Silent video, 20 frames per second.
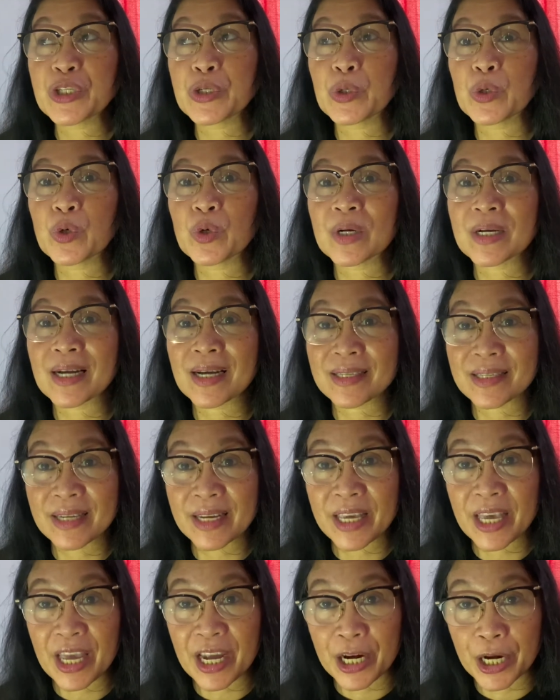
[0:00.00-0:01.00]
yung
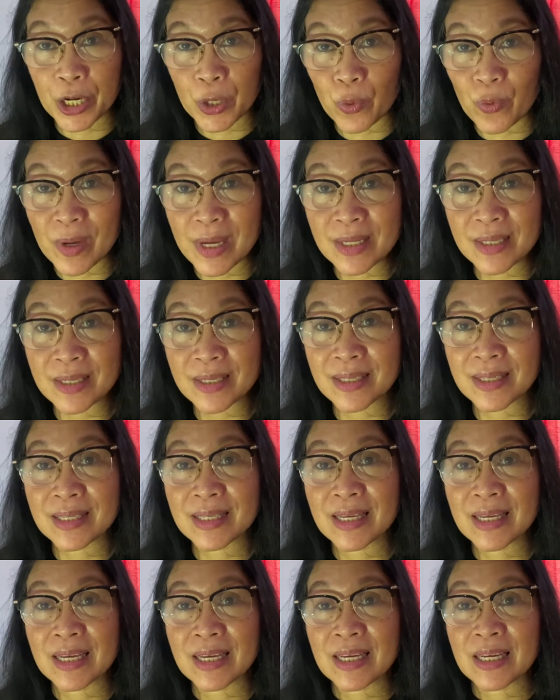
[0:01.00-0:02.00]
Cathay Airways,